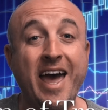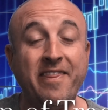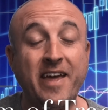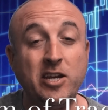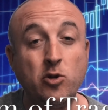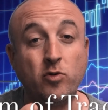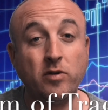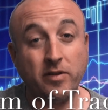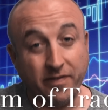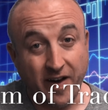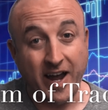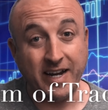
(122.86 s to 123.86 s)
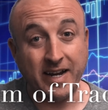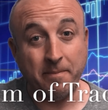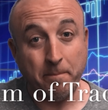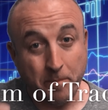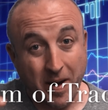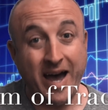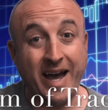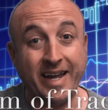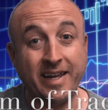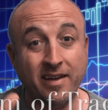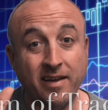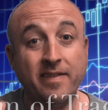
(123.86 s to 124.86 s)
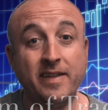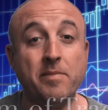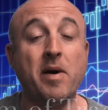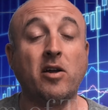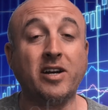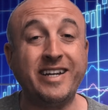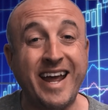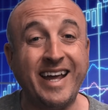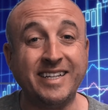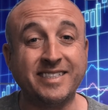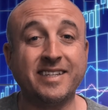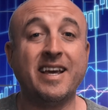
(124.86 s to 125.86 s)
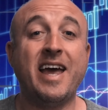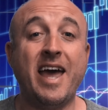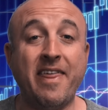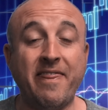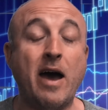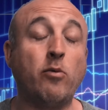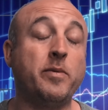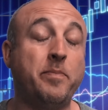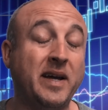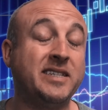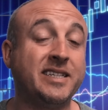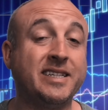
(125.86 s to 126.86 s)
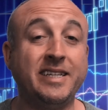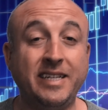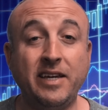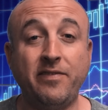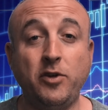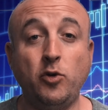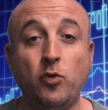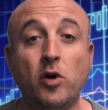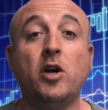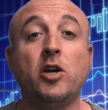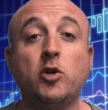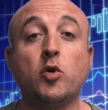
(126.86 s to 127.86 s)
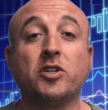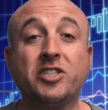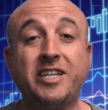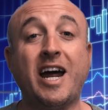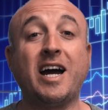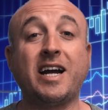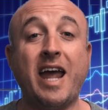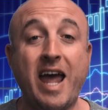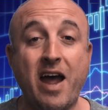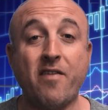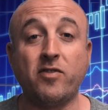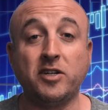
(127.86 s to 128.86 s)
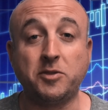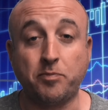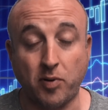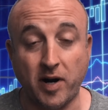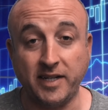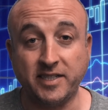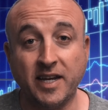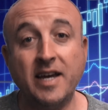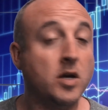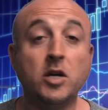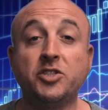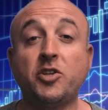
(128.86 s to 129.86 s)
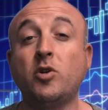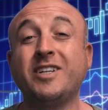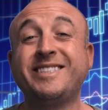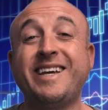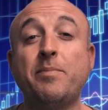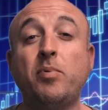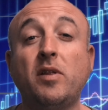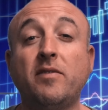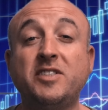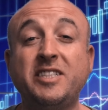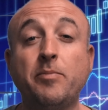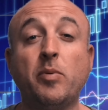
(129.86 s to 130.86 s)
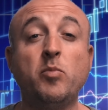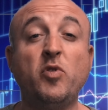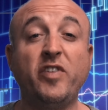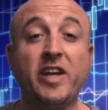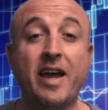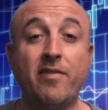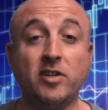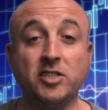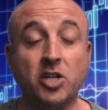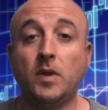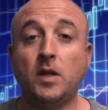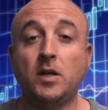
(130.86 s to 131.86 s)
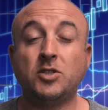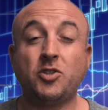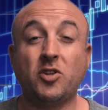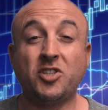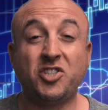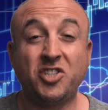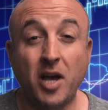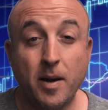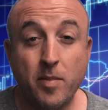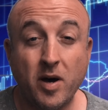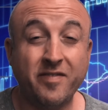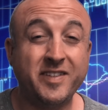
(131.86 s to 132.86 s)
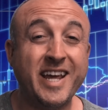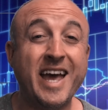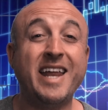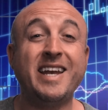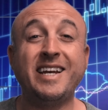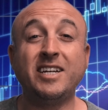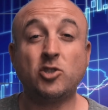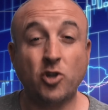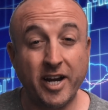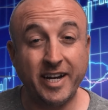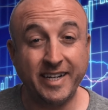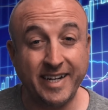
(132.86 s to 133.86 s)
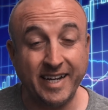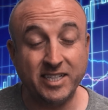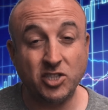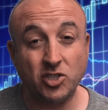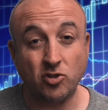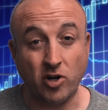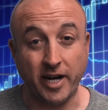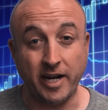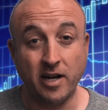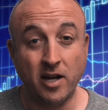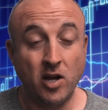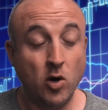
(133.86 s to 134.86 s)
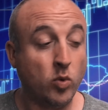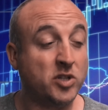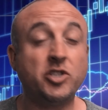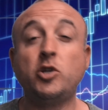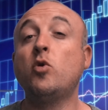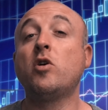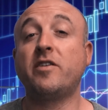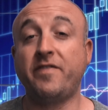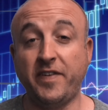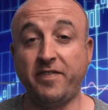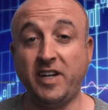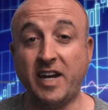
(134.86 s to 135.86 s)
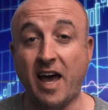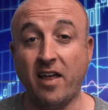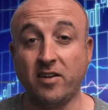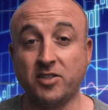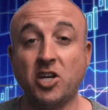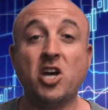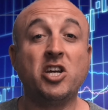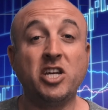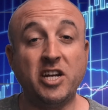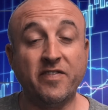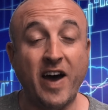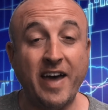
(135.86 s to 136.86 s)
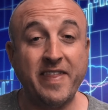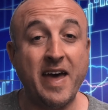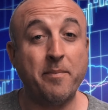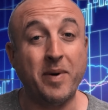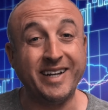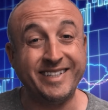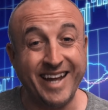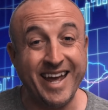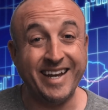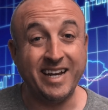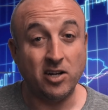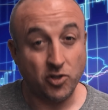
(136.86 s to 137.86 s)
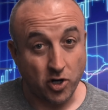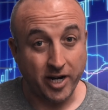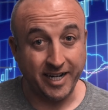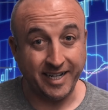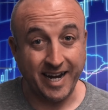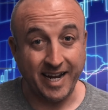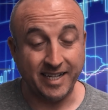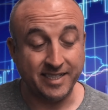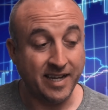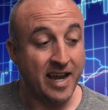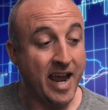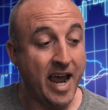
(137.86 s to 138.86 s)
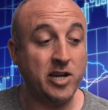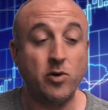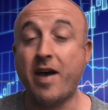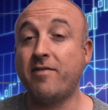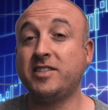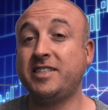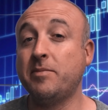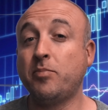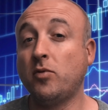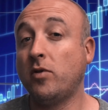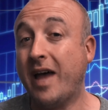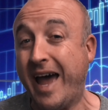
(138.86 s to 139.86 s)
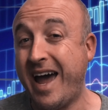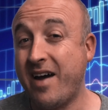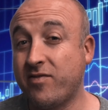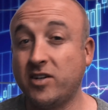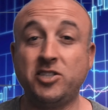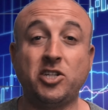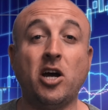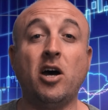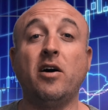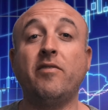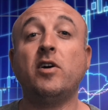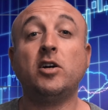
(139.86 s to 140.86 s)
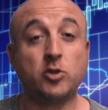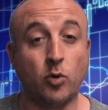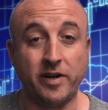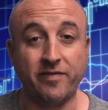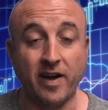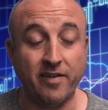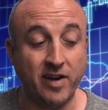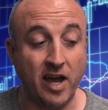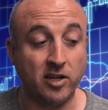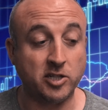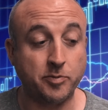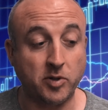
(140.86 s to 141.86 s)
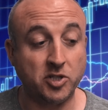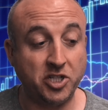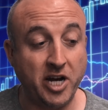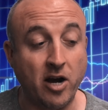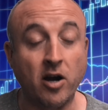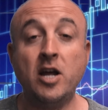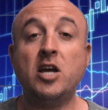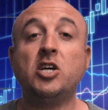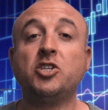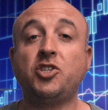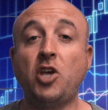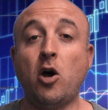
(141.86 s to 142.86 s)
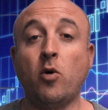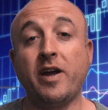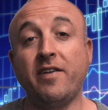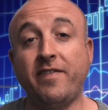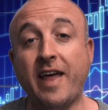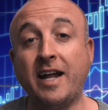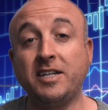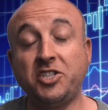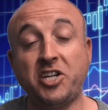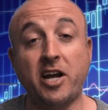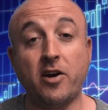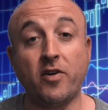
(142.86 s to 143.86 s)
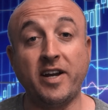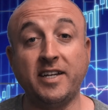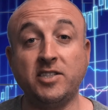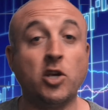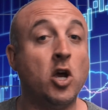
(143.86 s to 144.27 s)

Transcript: then you divide it by the amount of days. And that would basically give you your stock average price. So an example of a simple moving average. So the sum of 10 trading days straight was $250. You divide that by 10 trading days and you have a simple average of $25 per share. So if that share is